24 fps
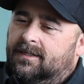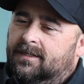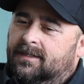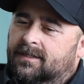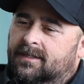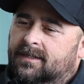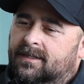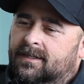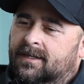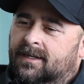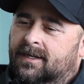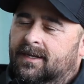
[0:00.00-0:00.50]

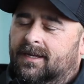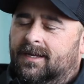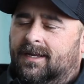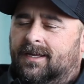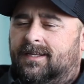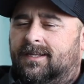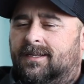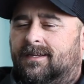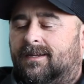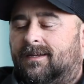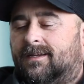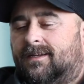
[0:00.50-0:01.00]
Yeah,
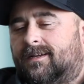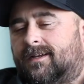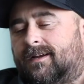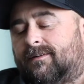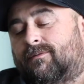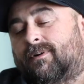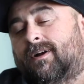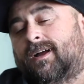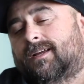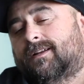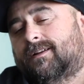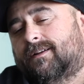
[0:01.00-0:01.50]

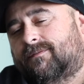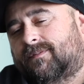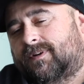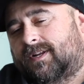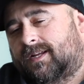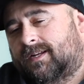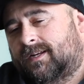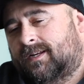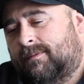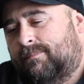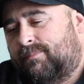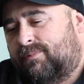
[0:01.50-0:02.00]
I haven't
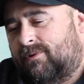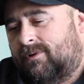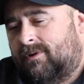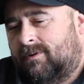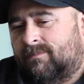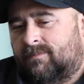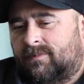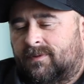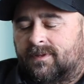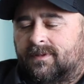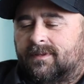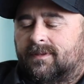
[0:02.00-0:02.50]
had any
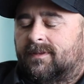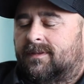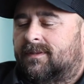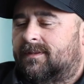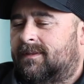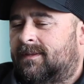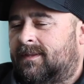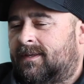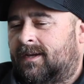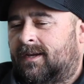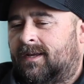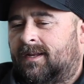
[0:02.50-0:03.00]
problem with
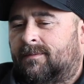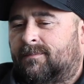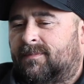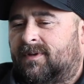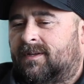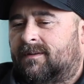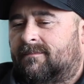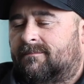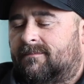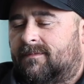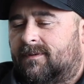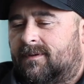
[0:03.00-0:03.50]
that. I
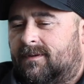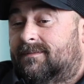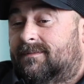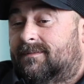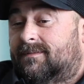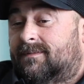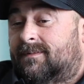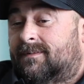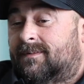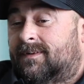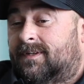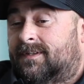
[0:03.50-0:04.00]
mean,
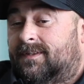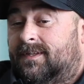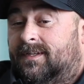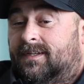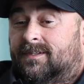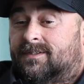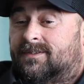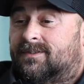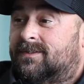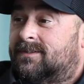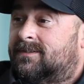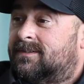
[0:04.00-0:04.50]
I think
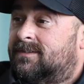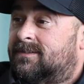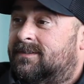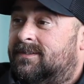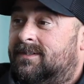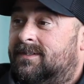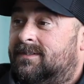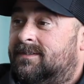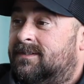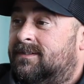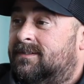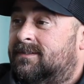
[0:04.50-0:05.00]
it's just as
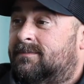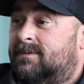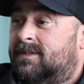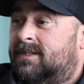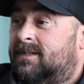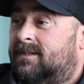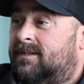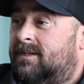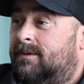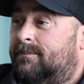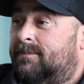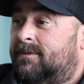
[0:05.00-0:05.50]
easy as being
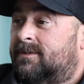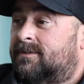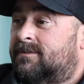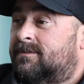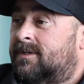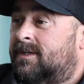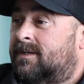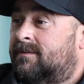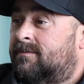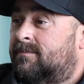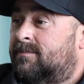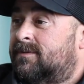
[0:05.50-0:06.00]
a company
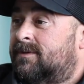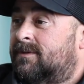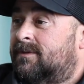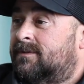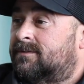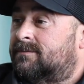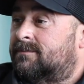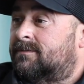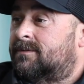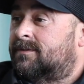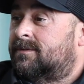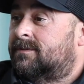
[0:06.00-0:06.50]
driver, to be
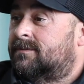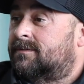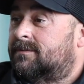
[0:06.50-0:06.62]
honest with you.